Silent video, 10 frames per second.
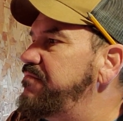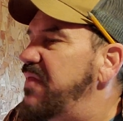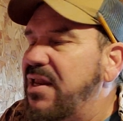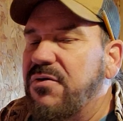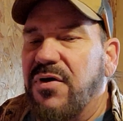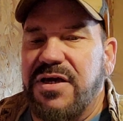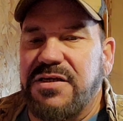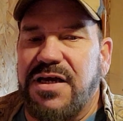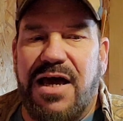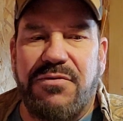
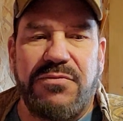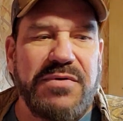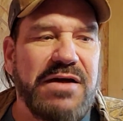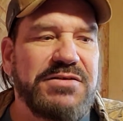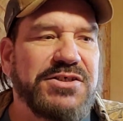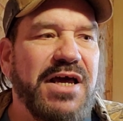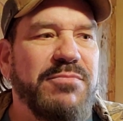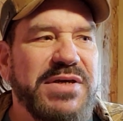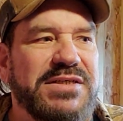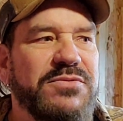anyways, I, I just got a
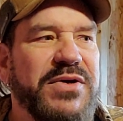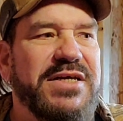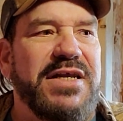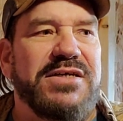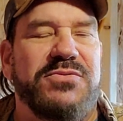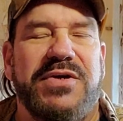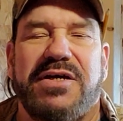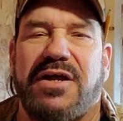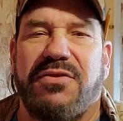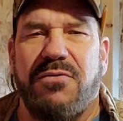busy week next week,
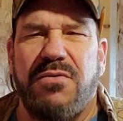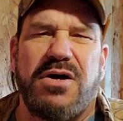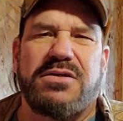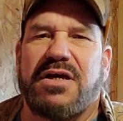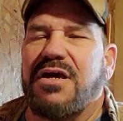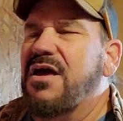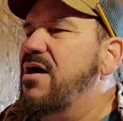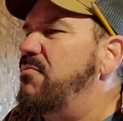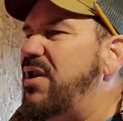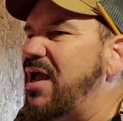and I thought, well, I'll take,
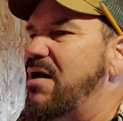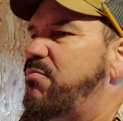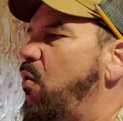but I got